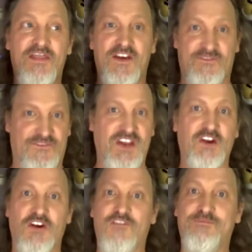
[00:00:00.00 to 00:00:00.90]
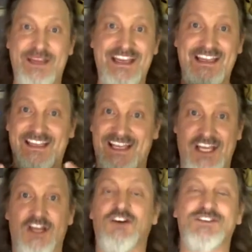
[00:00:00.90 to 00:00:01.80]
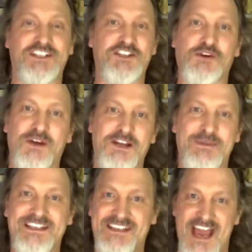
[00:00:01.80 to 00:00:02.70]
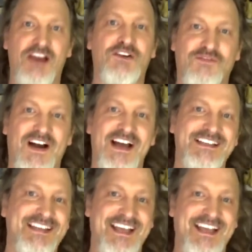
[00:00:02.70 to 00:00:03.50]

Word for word: the fear of being killed, that you're going to be sacrificed,